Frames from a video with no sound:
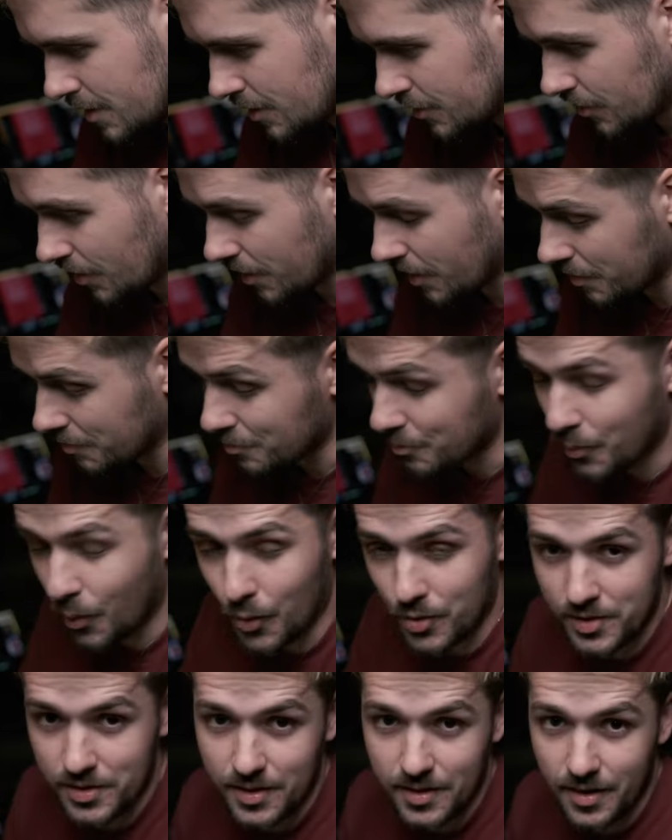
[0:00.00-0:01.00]
So I
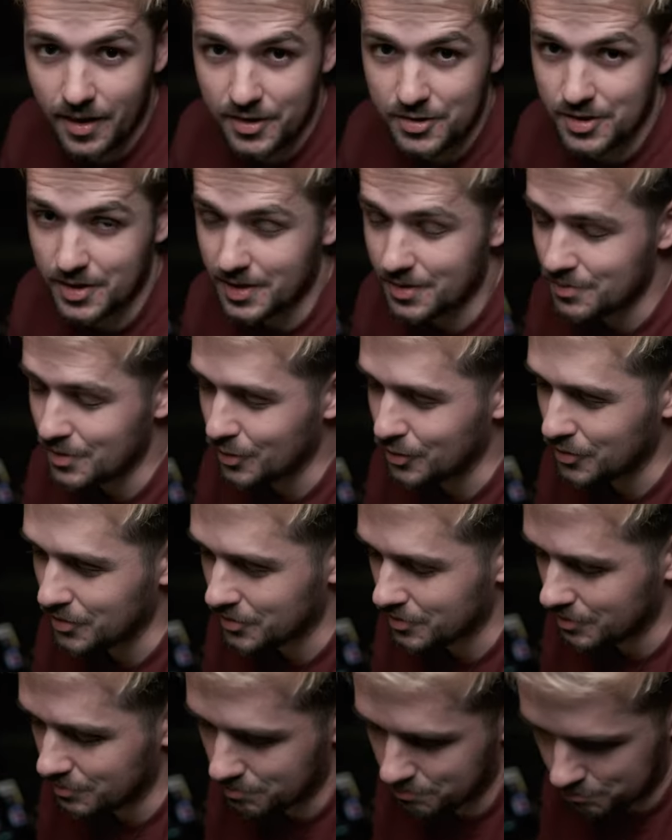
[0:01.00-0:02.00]
imported it actually because
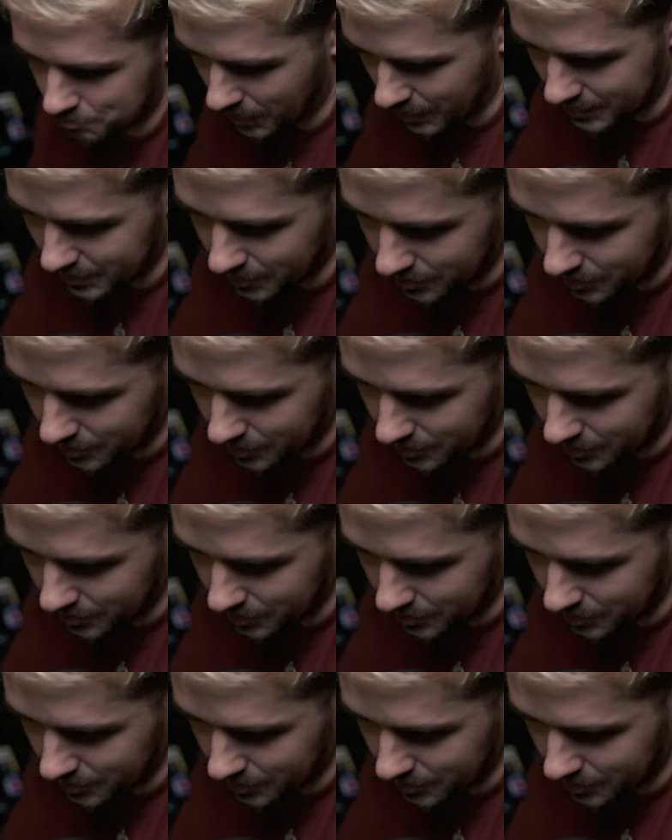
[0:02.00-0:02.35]
back